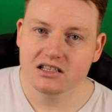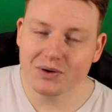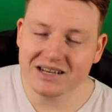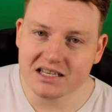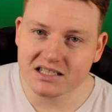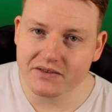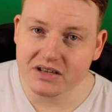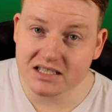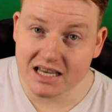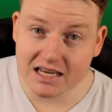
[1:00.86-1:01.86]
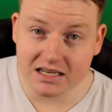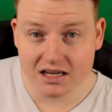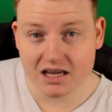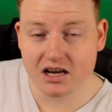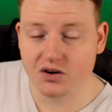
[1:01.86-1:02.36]
2017,
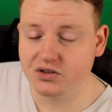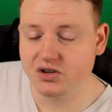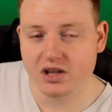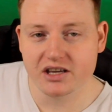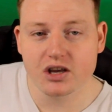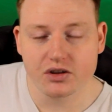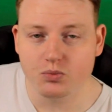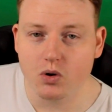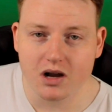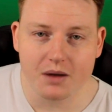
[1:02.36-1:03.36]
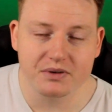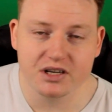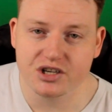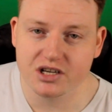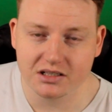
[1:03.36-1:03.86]
and eh, also like you got the World Cup
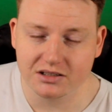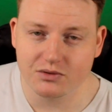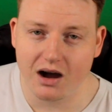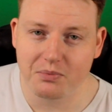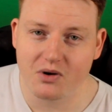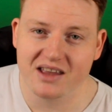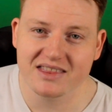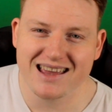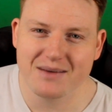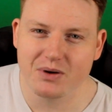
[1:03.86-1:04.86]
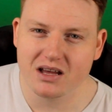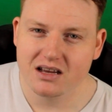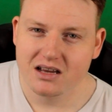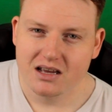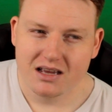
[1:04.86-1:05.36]
edition, a little upgrade there, but
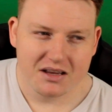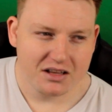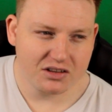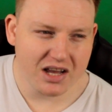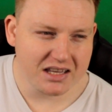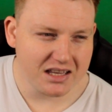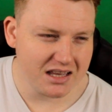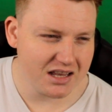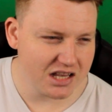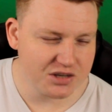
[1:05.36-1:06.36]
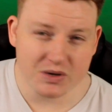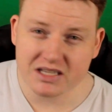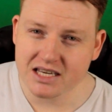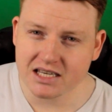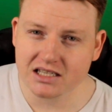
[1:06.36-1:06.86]
like it's
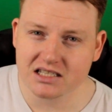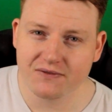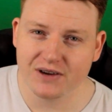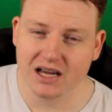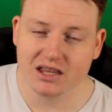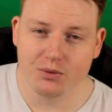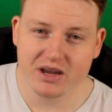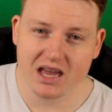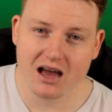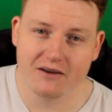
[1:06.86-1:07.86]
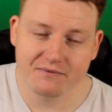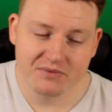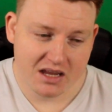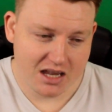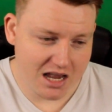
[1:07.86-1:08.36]
ridiculous the fact that we
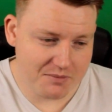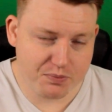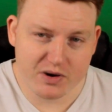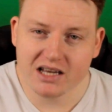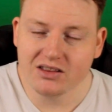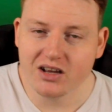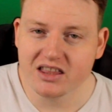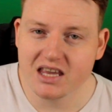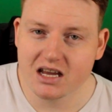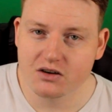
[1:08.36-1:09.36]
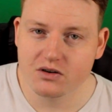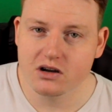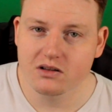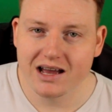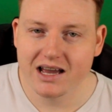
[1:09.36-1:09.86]
have a brand like the
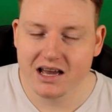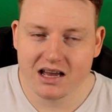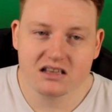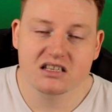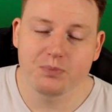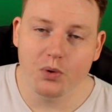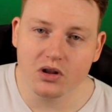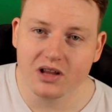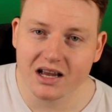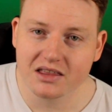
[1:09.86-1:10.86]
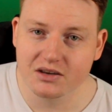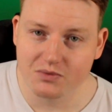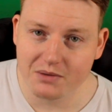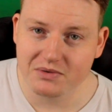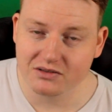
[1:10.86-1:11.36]
NRL, a, a sport like the
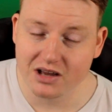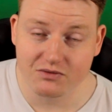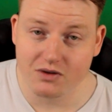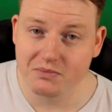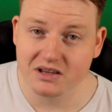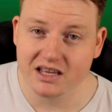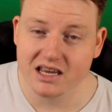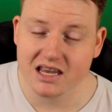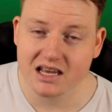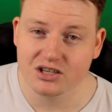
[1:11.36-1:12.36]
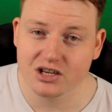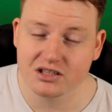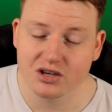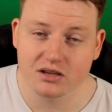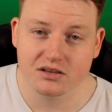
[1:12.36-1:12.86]
rugby, like rugby league, and in
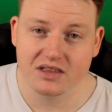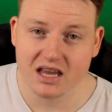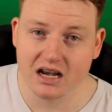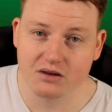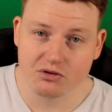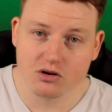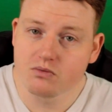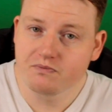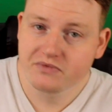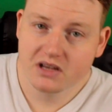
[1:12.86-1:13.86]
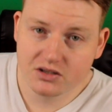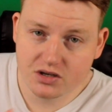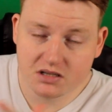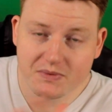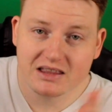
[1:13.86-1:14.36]
terms of the NRL, in
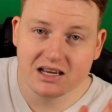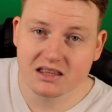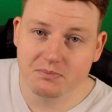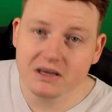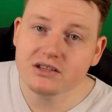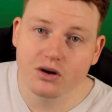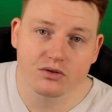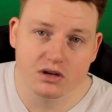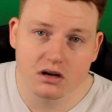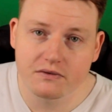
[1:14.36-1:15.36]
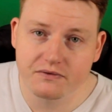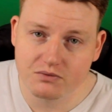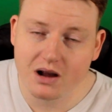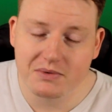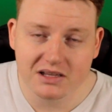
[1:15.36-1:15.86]
terms of being like the big dogs of
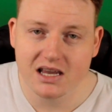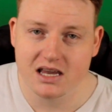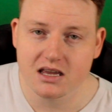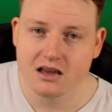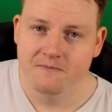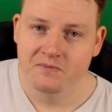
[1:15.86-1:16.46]
rugby league,